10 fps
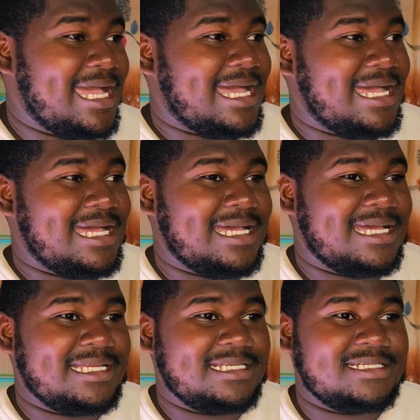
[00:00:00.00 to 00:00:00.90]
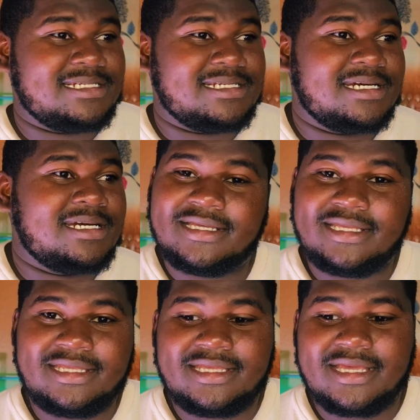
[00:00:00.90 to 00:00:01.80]
And
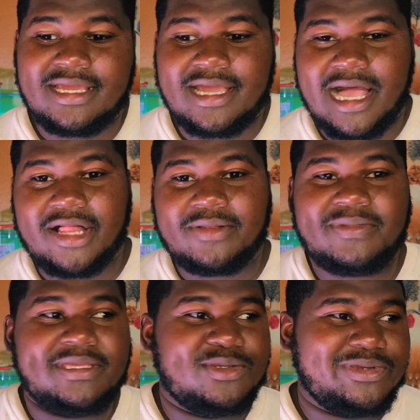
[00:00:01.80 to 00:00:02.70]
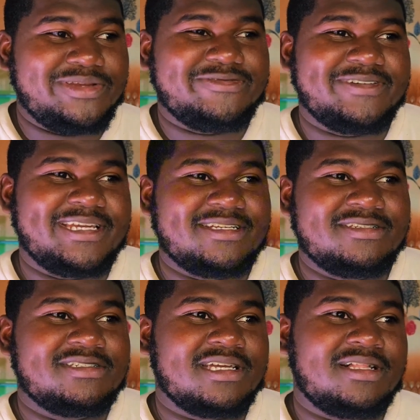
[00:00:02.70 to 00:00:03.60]
yeah, I'll be doing the
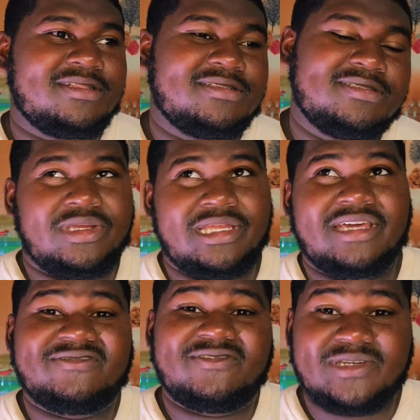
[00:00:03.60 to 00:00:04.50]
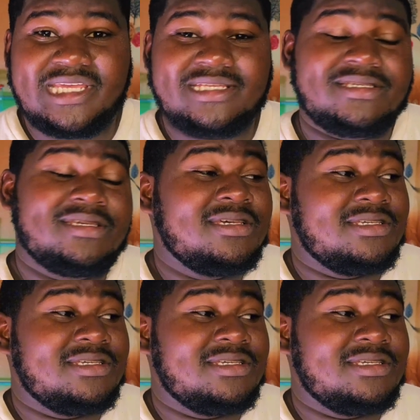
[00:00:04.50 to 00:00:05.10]
financials in a few days.